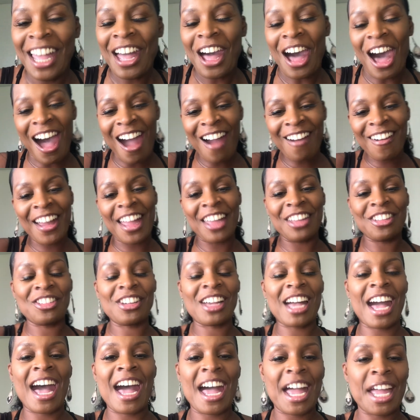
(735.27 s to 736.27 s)
All right, you
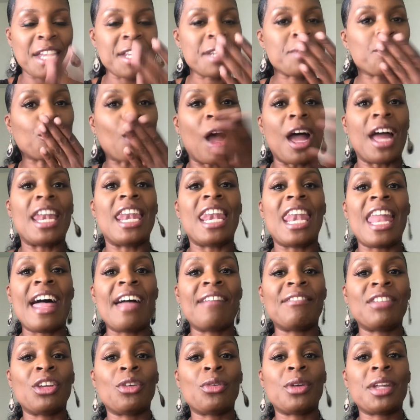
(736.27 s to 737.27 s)
guys.
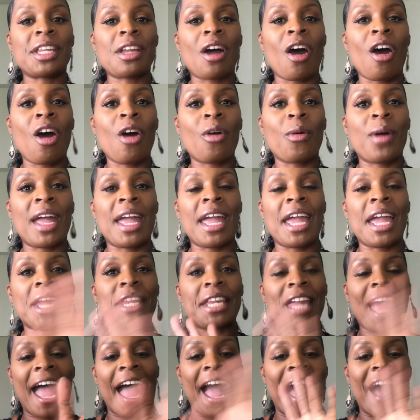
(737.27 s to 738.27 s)
Love you as always.
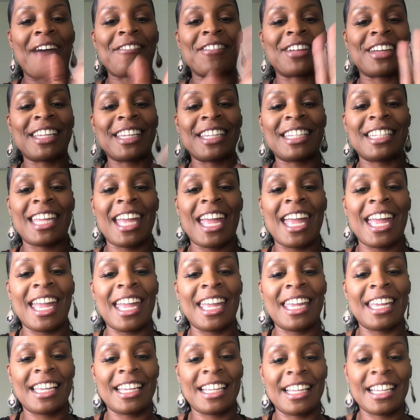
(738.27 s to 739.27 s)
Have a good day.